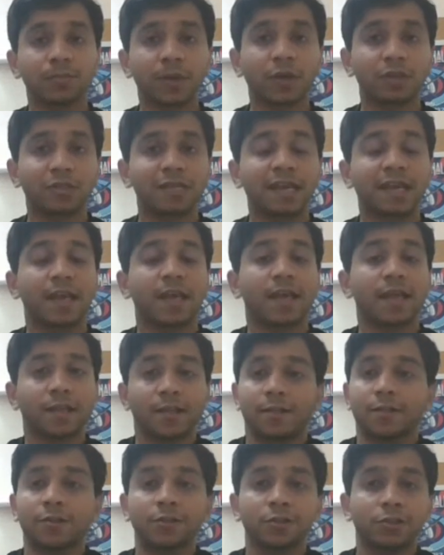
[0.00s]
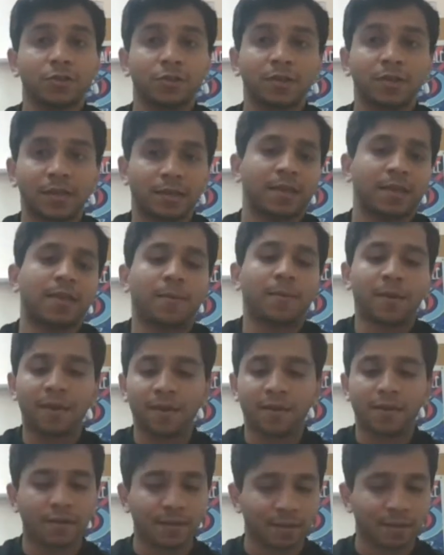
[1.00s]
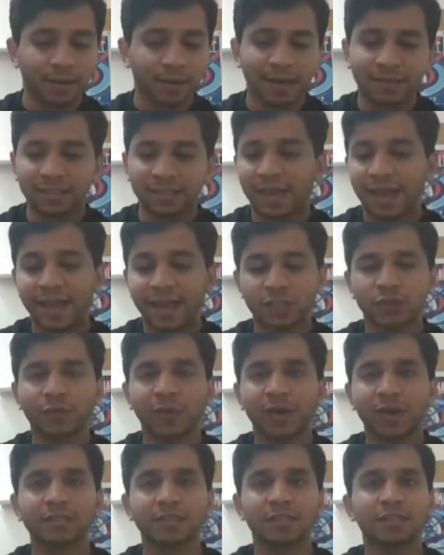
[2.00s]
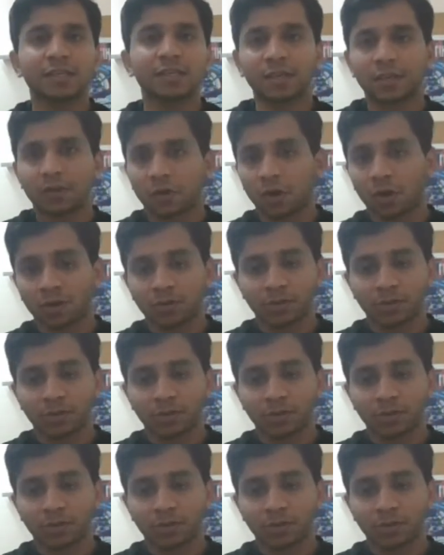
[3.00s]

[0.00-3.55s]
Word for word: because like like let's say xyz